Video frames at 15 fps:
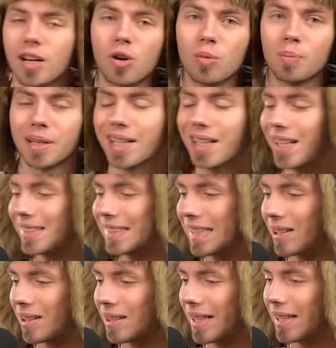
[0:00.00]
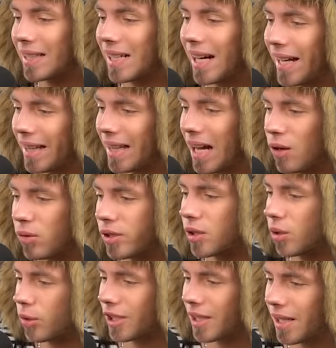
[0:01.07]
opening a sell trade right now.
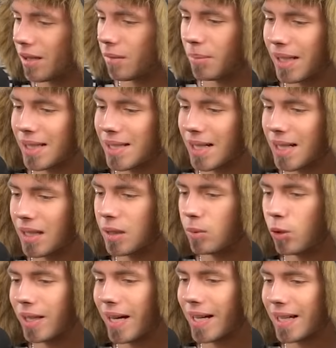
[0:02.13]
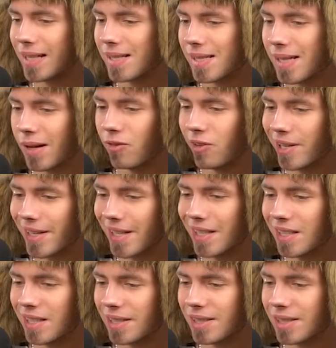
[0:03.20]
So here basically what I can say, very
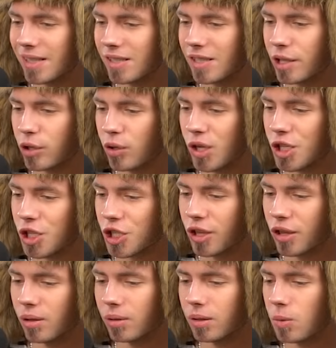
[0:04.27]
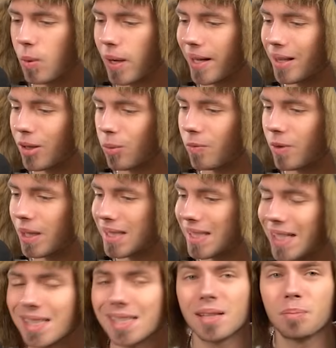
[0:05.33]
interesting situation, not quite obvious
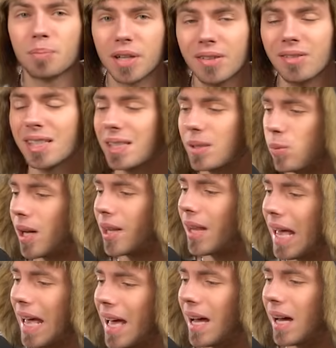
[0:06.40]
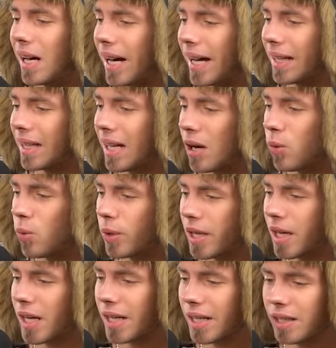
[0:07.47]
as the previous one. Right now
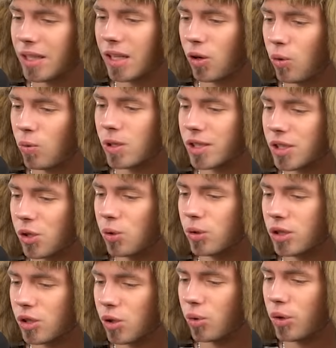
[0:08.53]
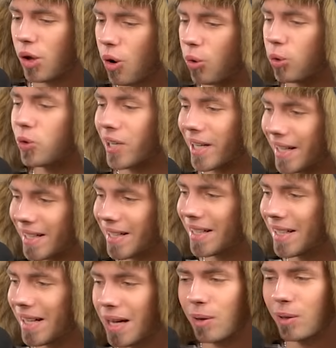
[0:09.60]
we are in an oversold zone
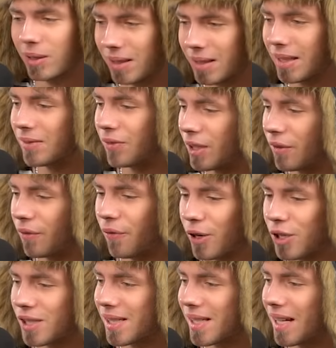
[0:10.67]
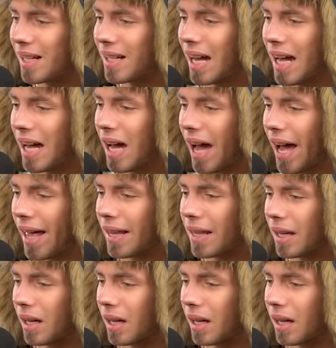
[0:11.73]
already, the first thing, and